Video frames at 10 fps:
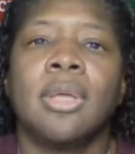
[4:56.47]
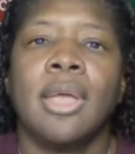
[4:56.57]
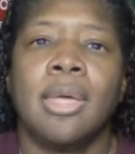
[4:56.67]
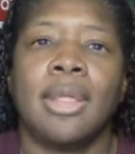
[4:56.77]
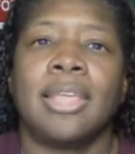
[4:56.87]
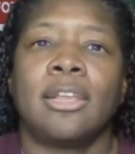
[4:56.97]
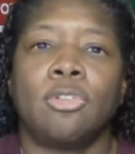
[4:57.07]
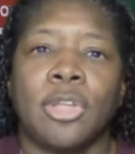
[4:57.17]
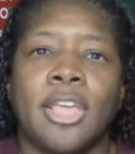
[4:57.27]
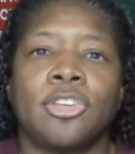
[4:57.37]
And at that
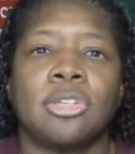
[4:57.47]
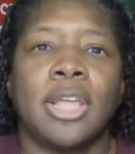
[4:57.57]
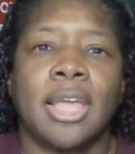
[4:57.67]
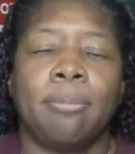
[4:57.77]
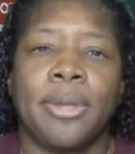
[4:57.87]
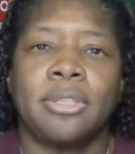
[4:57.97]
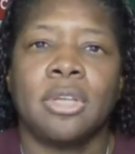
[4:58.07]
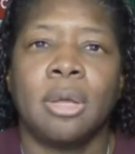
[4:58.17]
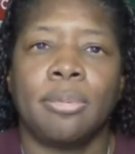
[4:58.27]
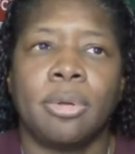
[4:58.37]
location, I got picked
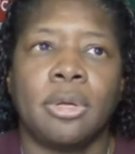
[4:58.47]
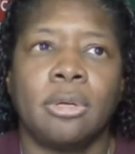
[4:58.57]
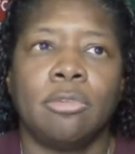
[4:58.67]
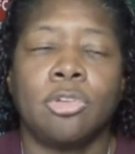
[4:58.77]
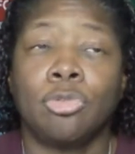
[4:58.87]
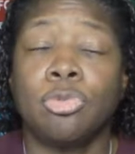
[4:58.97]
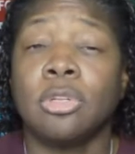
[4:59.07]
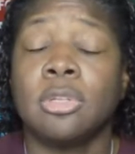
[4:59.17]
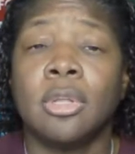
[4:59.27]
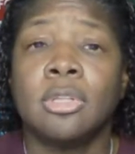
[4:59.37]
up,
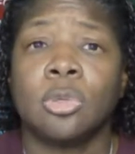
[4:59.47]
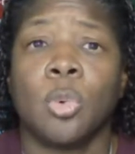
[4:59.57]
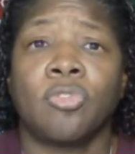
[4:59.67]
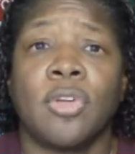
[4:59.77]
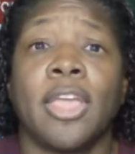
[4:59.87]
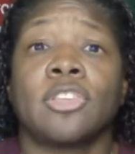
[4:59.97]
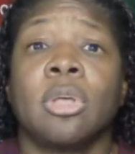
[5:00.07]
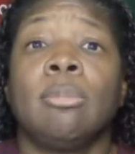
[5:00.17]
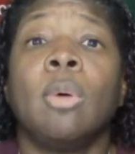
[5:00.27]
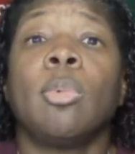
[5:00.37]
recruited to work for
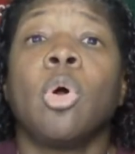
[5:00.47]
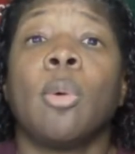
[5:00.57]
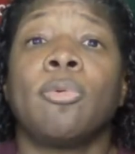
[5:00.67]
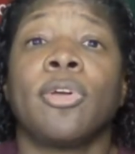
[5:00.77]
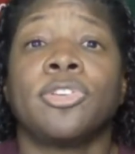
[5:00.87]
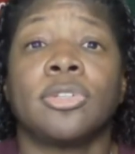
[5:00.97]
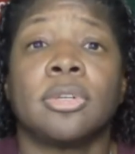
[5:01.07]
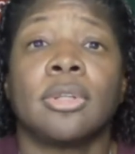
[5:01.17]
ExxonMobil Corporation.